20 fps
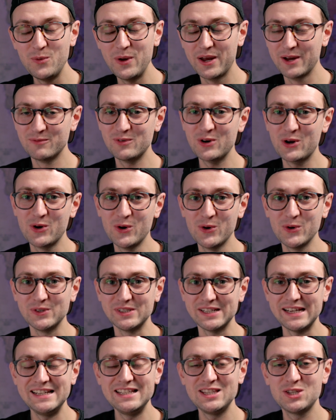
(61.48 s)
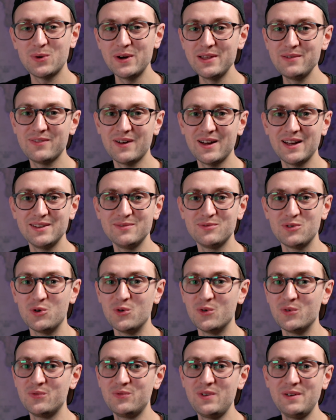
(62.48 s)
we can record in 25
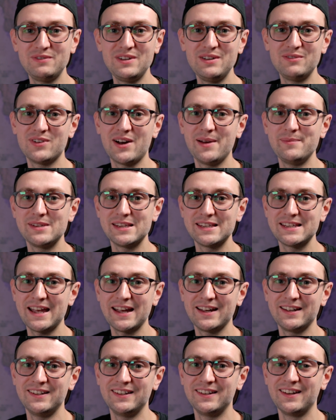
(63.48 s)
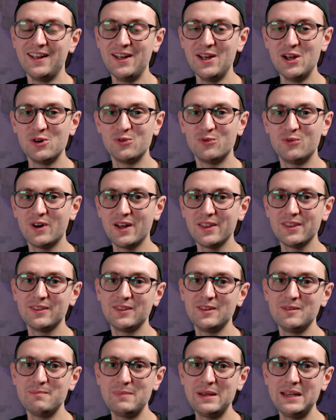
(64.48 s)
or 50 frames a second rather
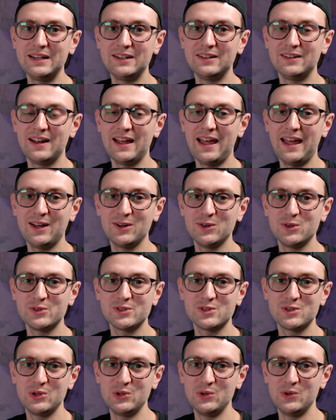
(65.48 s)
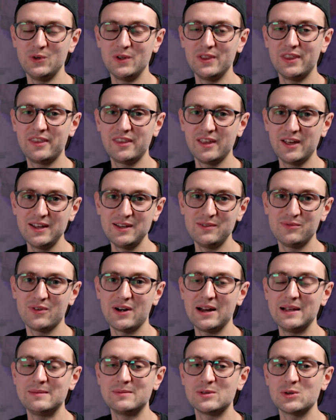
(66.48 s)
than being held to 30
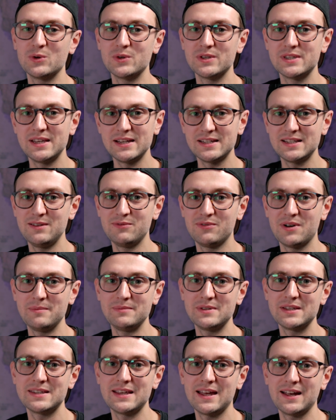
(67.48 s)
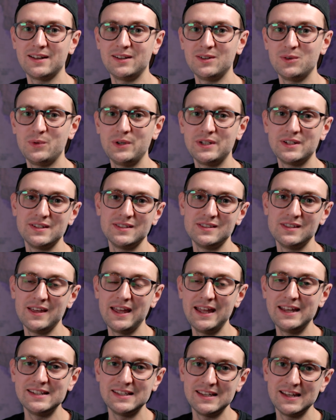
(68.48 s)
frames or 60 frames a second, which is the
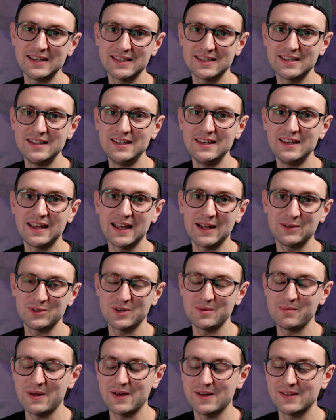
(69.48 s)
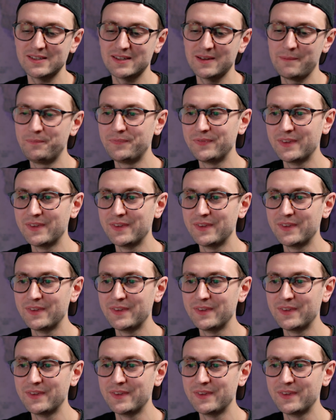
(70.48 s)
NTSC counterpart.